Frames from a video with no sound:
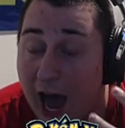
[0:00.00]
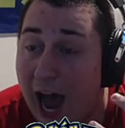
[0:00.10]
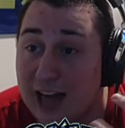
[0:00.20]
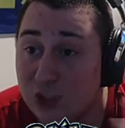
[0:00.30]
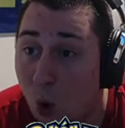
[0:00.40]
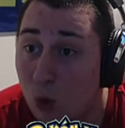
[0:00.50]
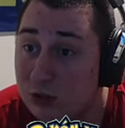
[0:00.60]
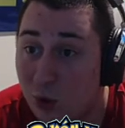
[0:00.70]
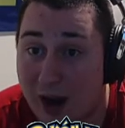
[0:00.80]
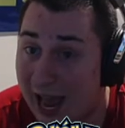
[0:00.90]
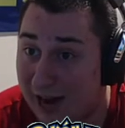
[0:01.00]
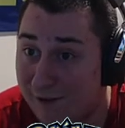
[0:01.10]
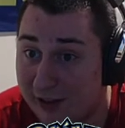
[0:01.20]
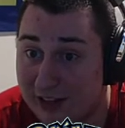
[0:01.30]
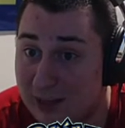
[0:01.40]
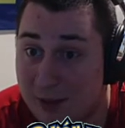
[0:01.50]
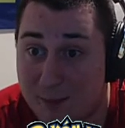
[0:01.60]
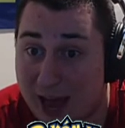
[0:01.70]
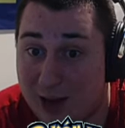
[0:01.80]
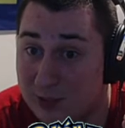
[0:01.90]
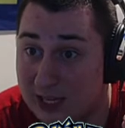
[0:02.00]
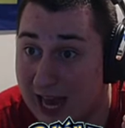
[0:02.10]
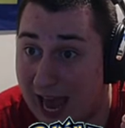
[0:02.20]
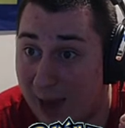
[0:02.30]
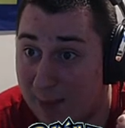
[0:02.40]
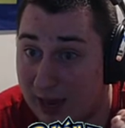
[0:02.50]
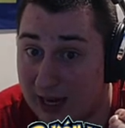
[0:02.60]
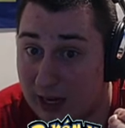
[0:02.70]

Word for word: I told Joy I had a feeling something bad was going to happen.